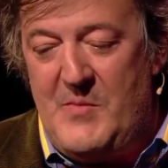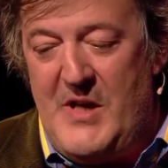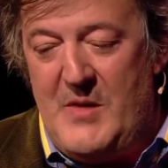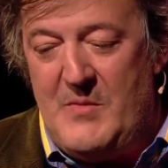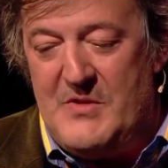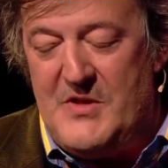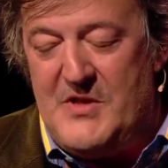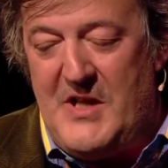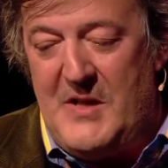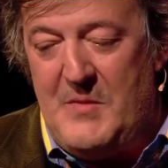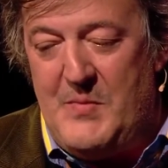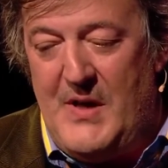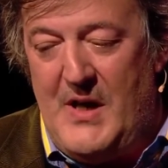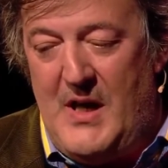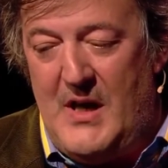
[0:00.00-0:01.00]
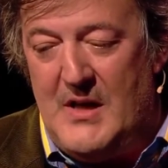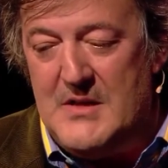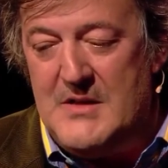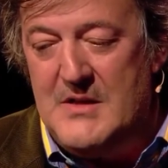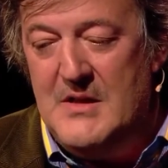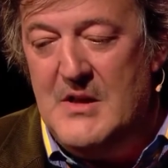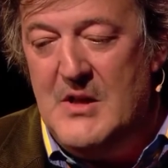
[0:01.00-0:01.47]
to be able to take
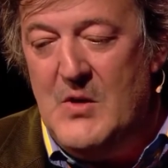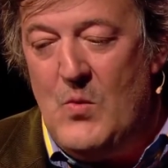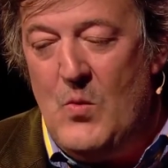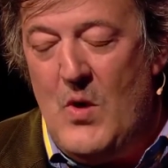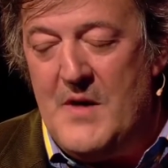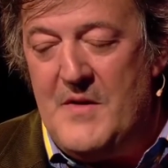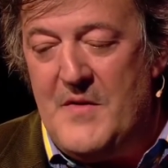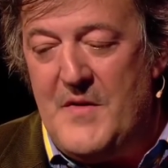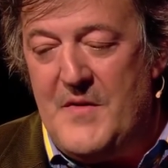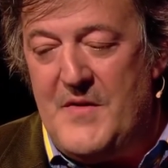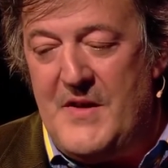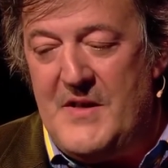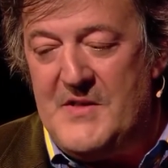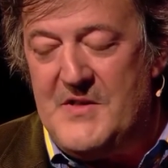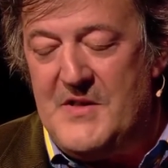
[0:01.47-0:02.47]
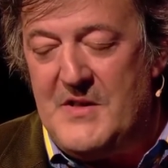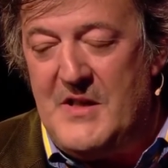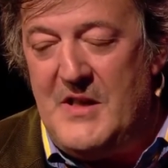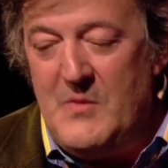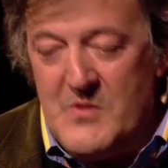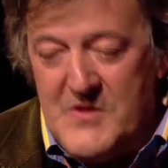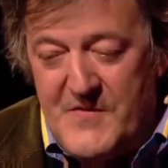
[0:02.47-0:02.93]
part, one of the things that
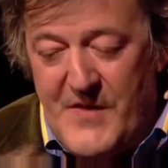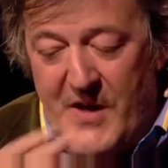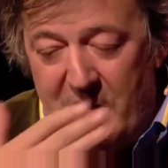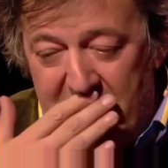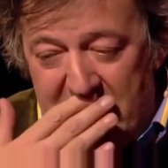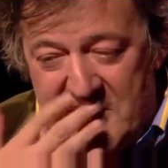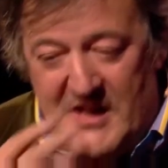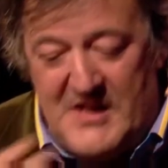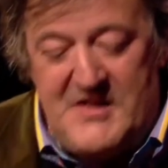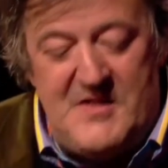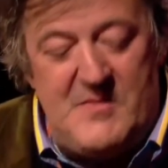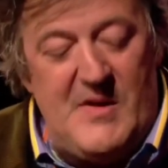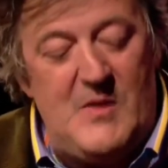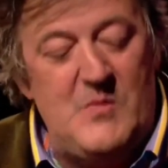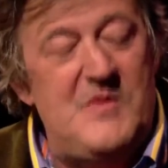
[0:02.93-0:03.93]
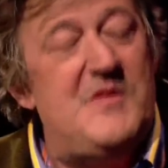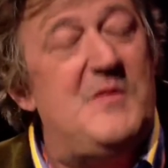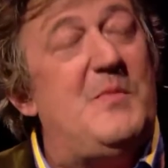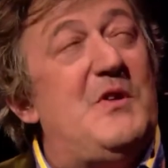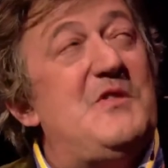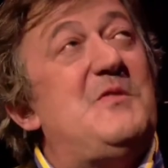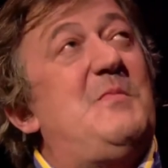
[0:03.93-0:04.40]
he was very excited about was the
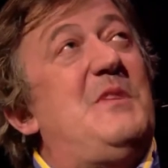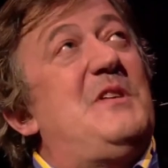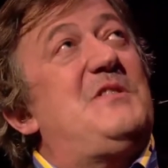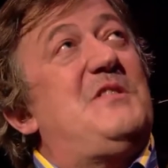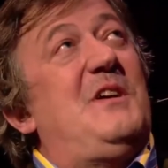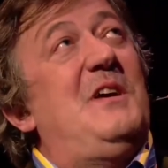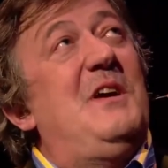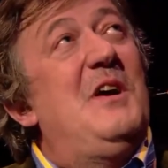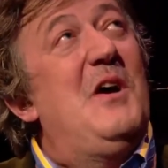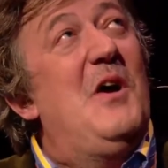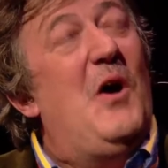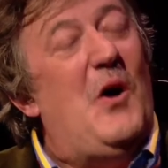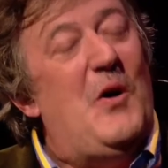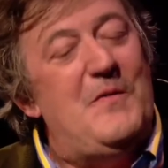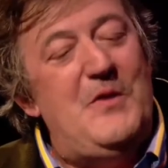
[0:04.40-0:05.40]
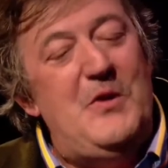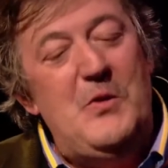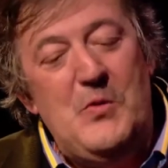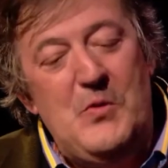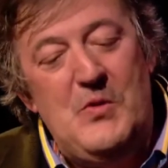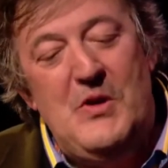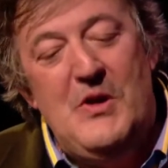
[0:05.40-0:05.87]
possibility of
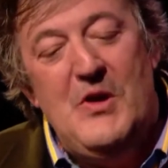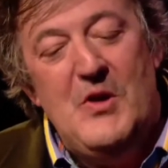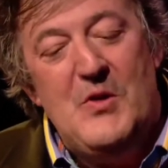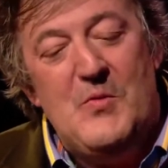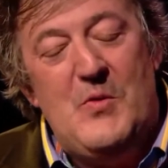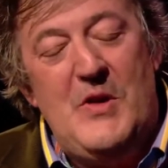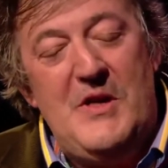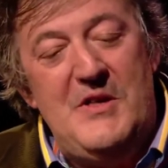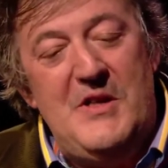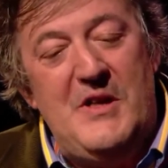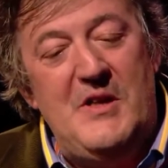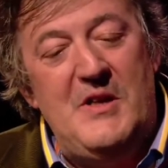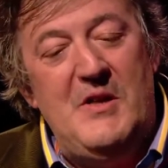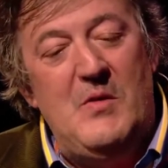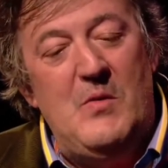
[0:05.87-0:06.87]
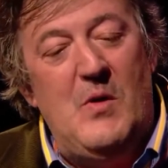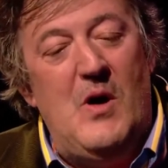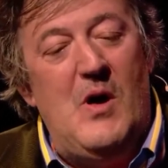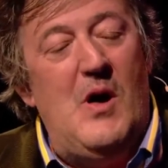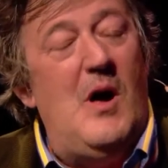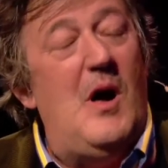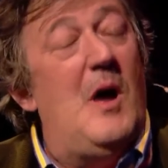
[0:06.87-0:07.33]
you reading
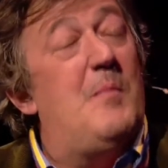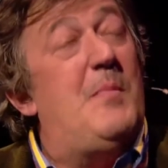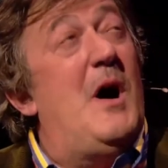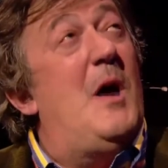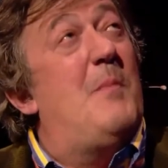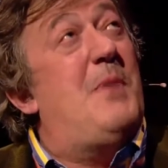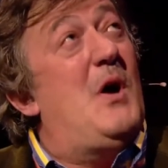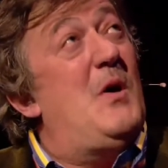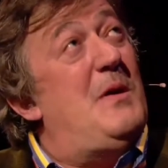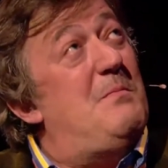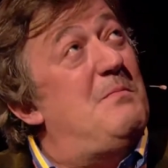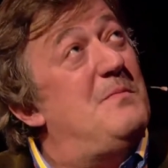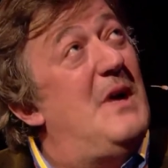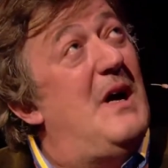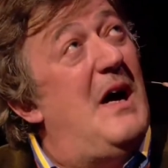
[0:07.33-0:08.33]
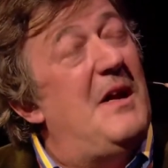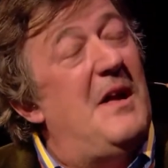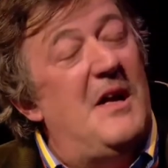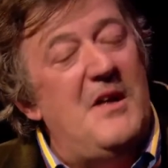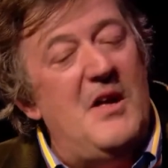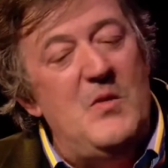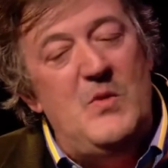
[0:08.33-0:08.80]
a poem. And
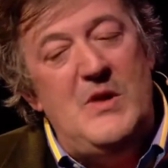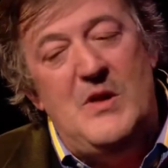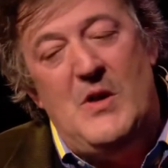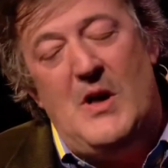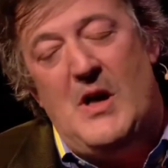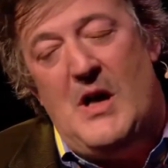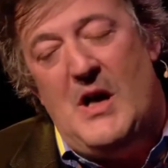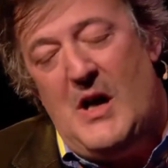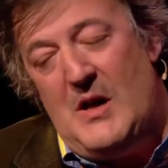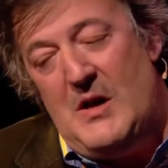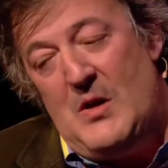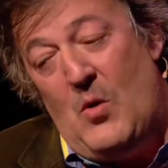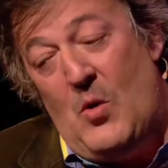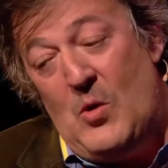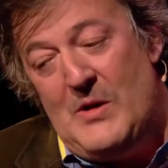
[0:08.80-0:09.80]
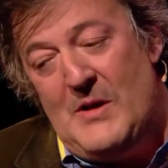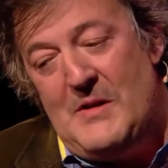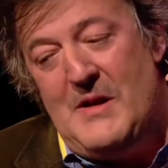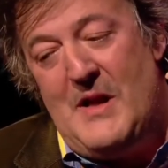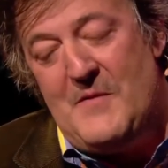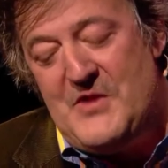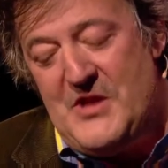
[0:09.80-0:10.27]
I know we'd all
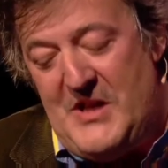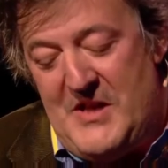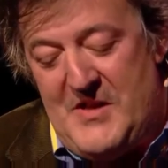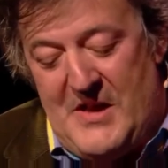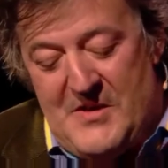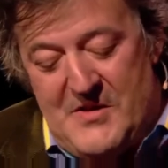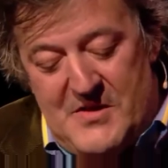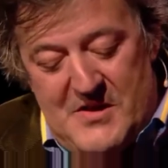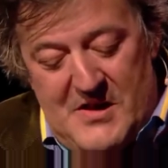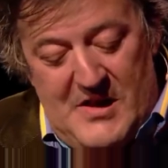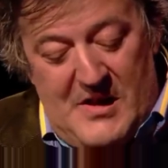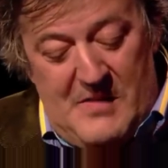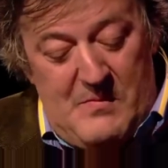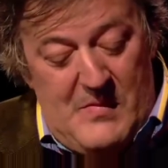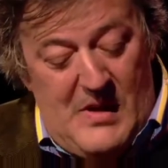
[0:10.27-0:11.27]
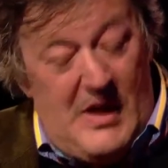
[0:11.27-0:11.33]
love to hear that. And,